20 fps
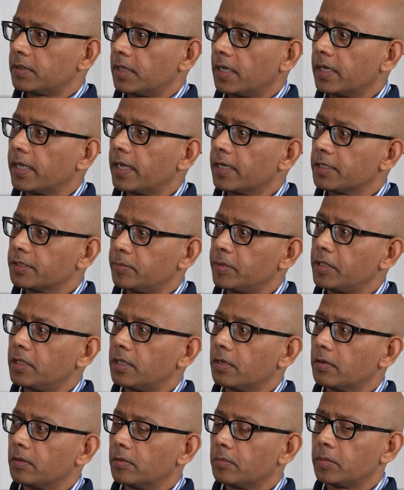That has been
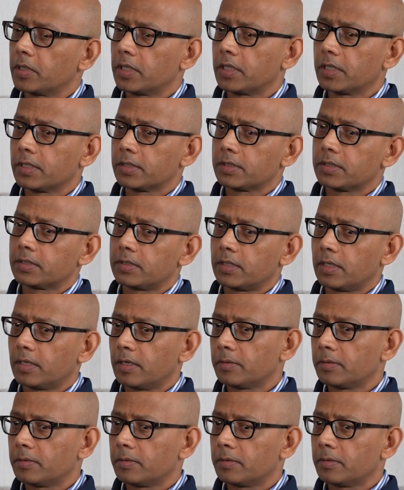our biggest